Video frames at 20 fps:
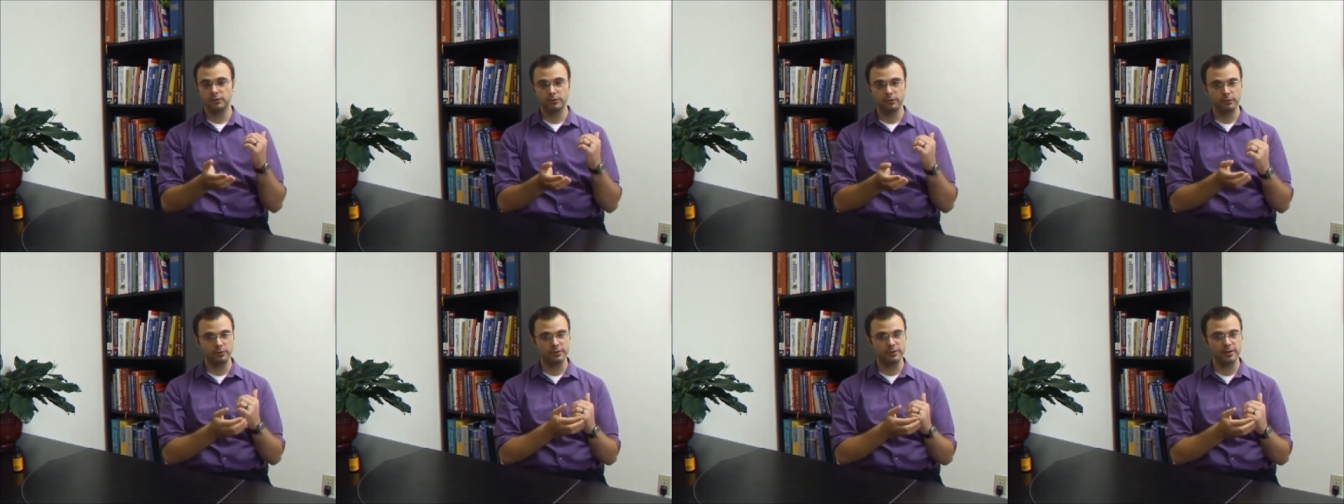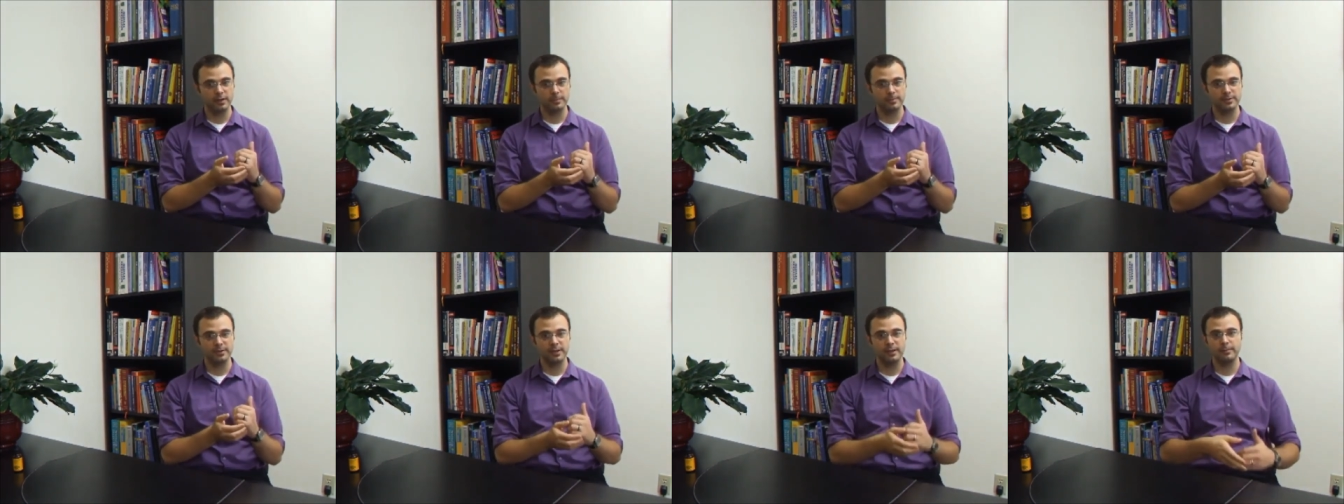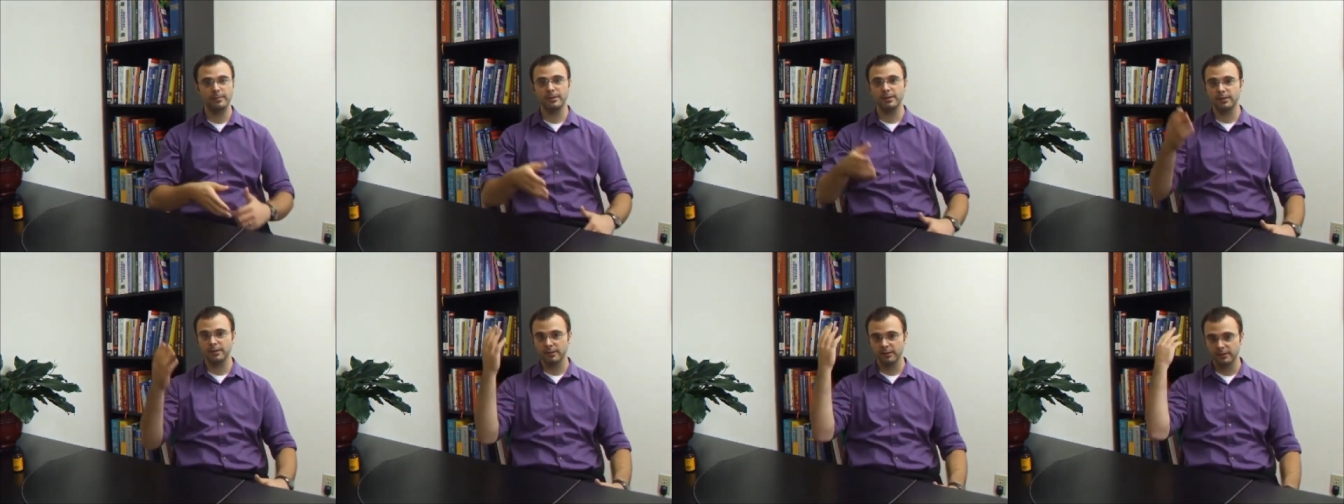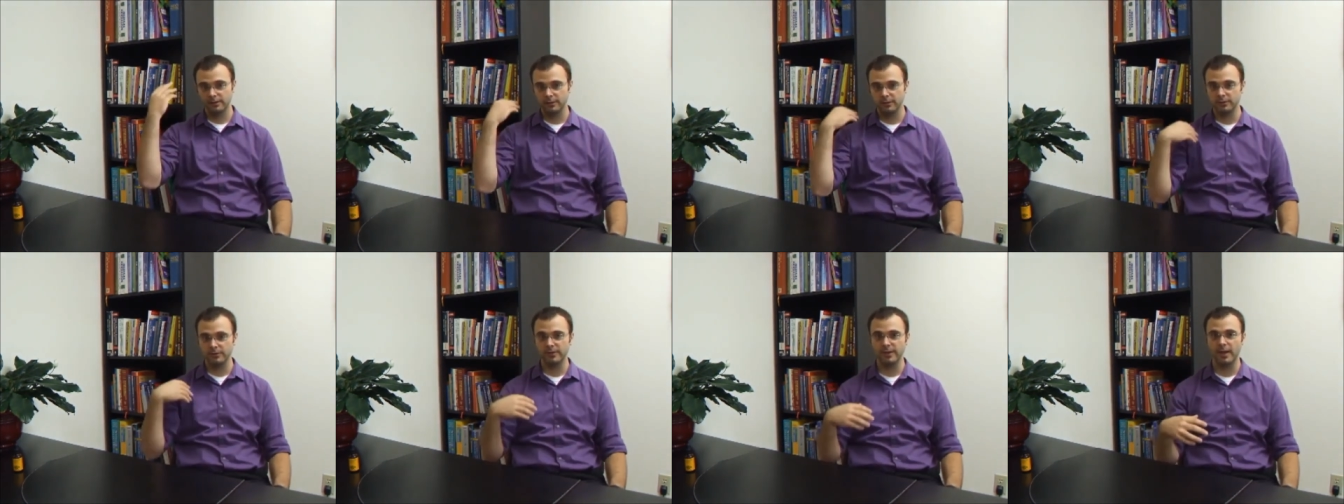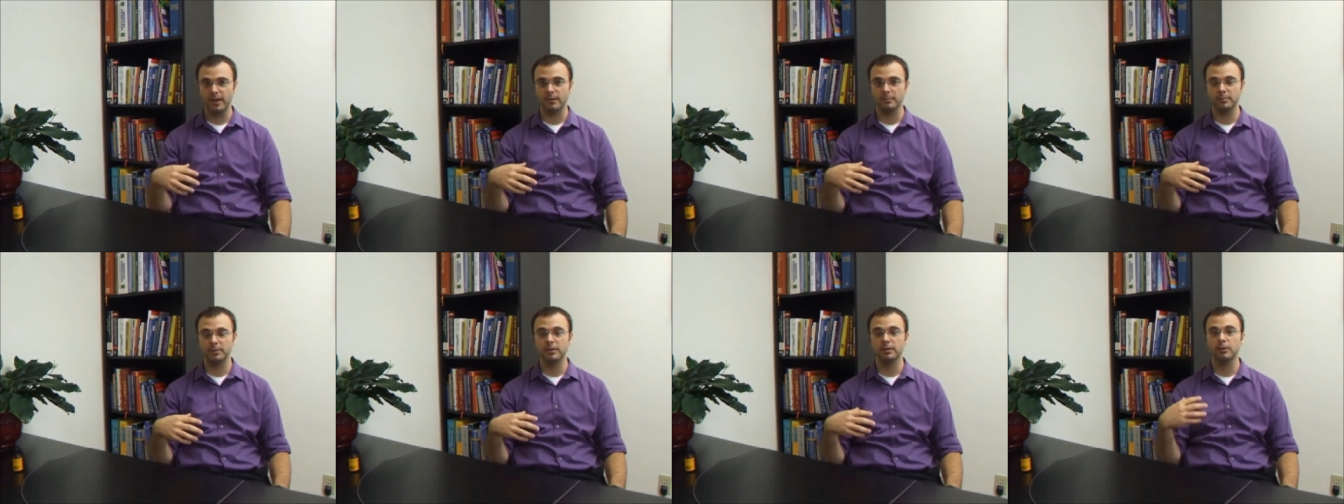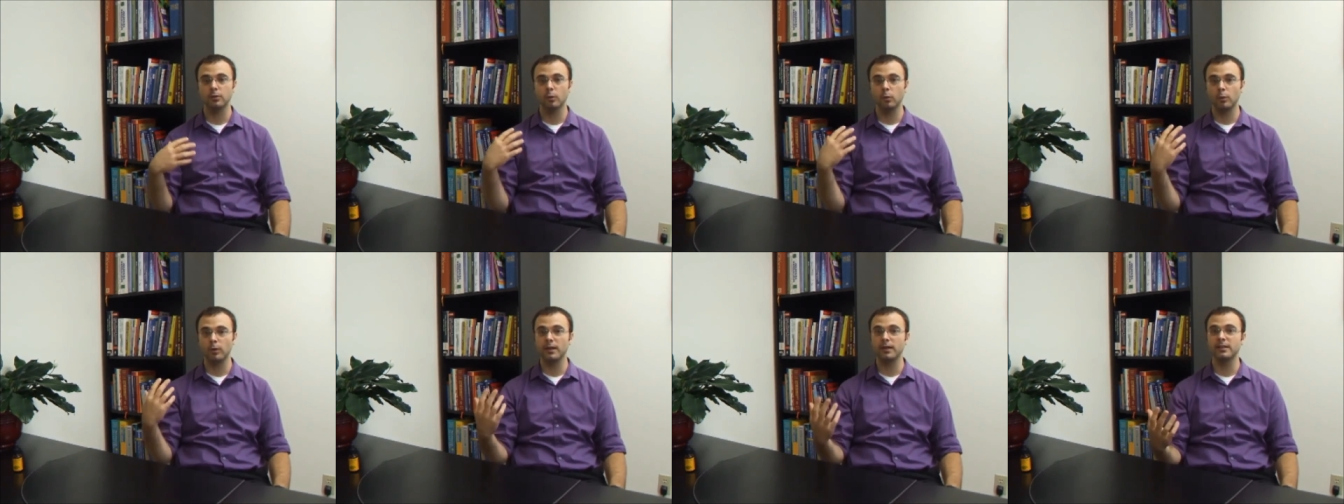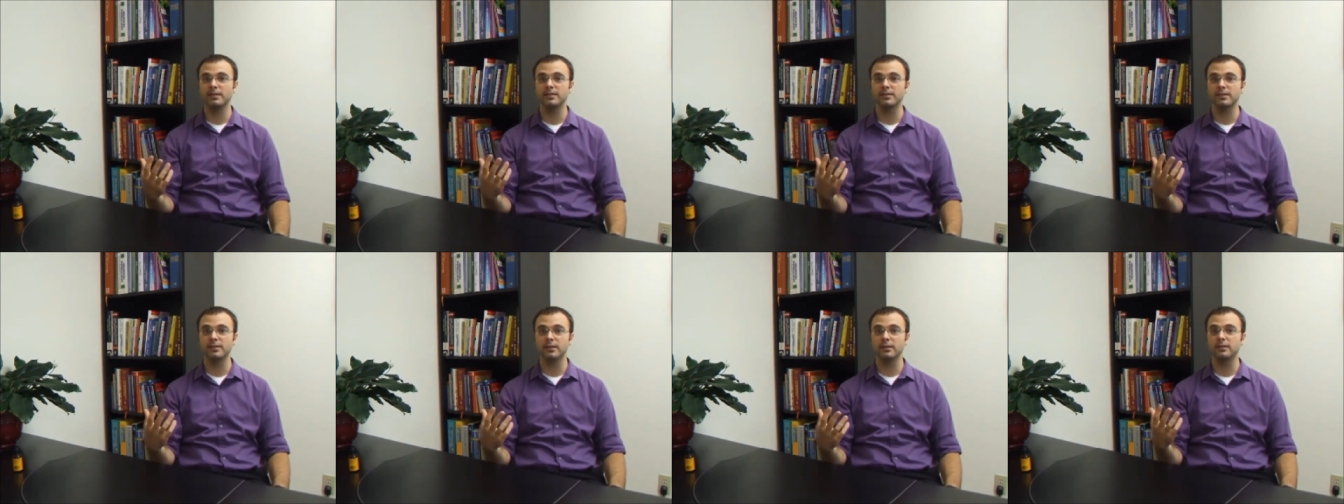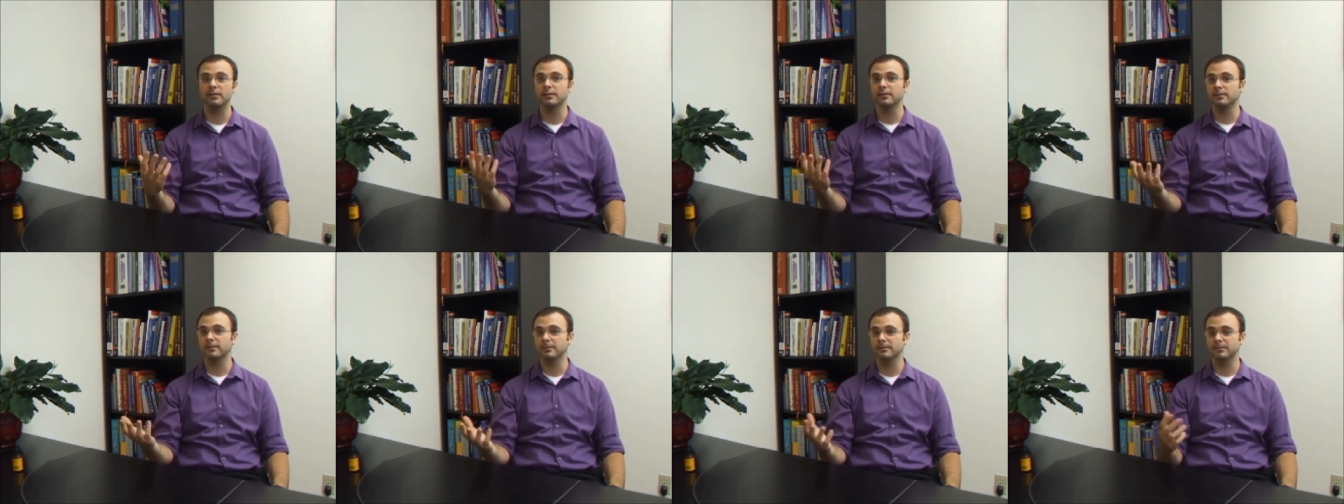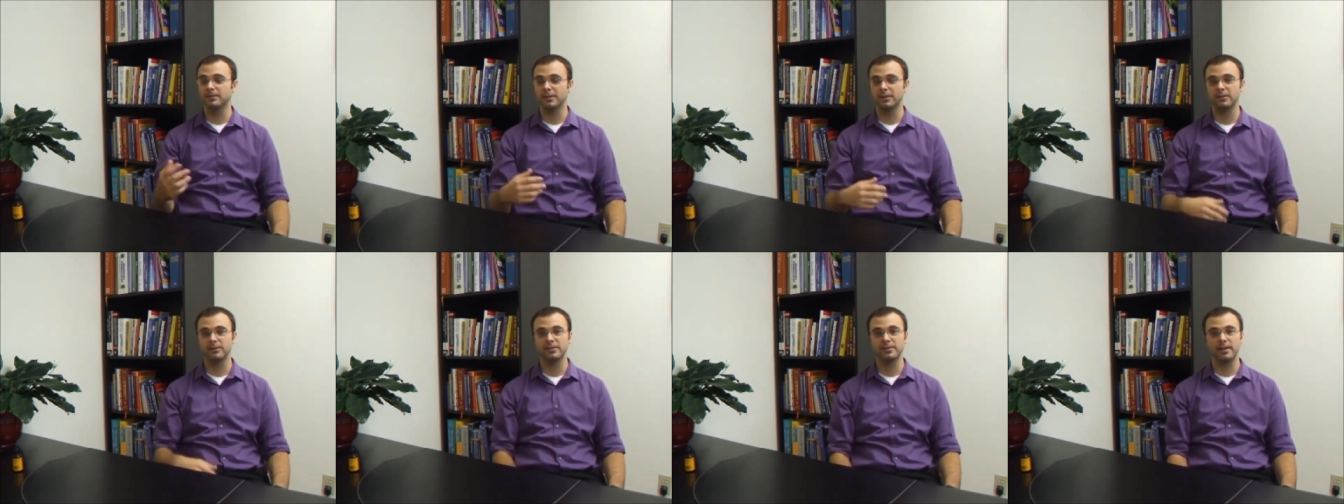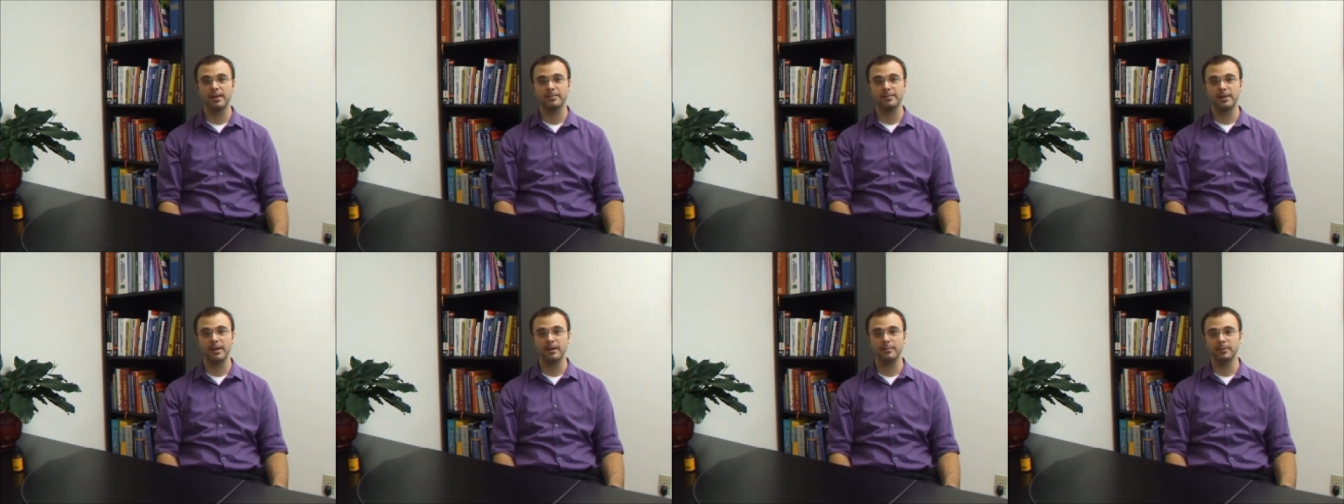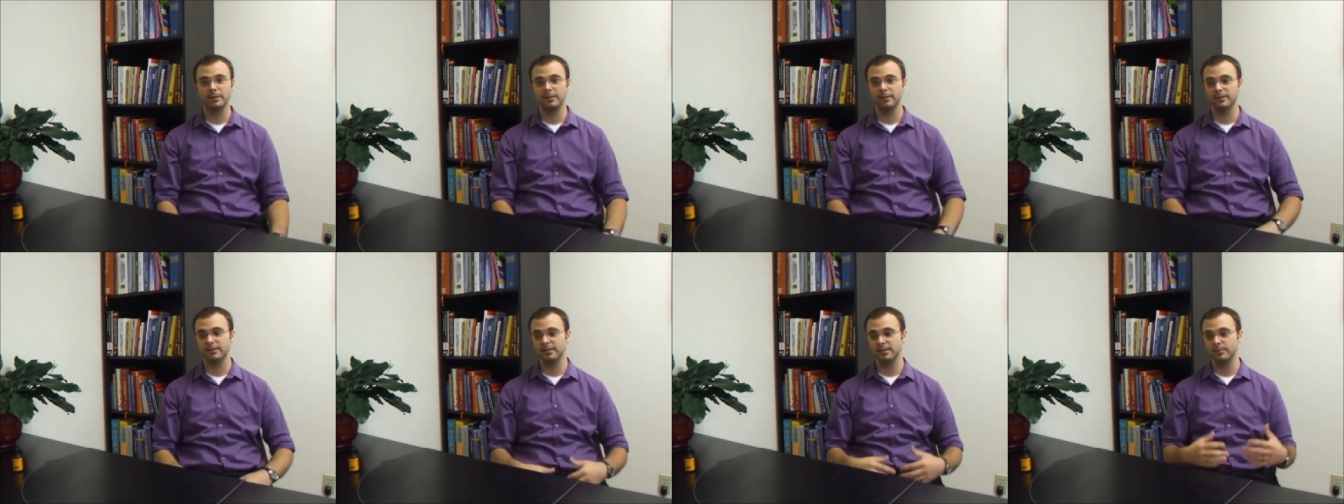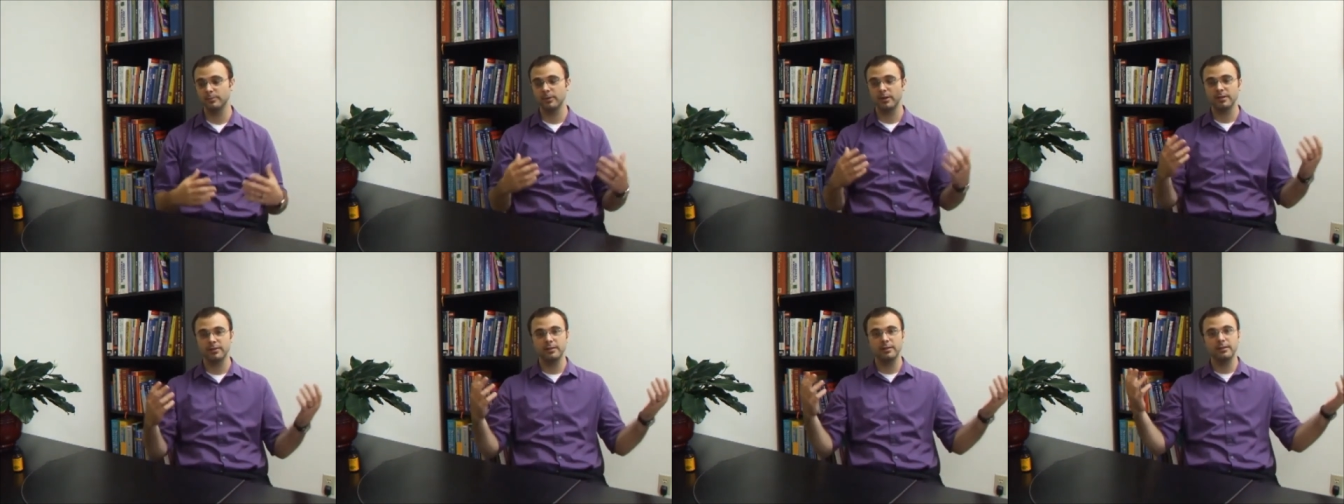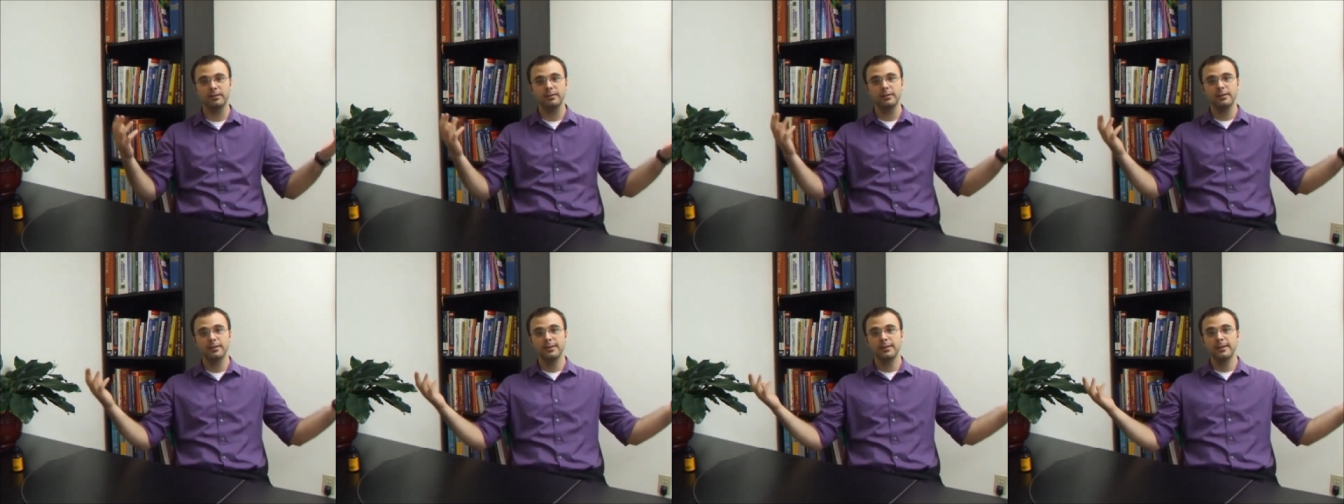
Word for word: do the setup statement, you tap. When it's done, then you stop tapping. Deep breath in.